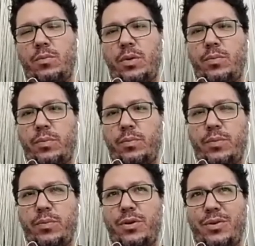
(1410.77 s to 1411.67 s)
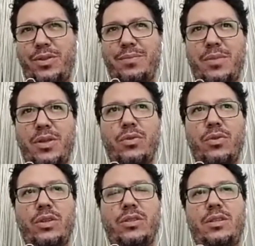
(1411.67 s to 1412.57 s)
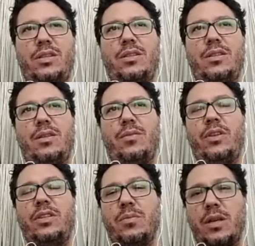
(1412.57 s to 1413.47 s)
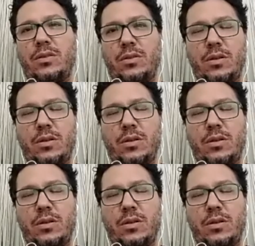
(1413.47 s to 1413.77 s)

People know that Maduro is a victimizer.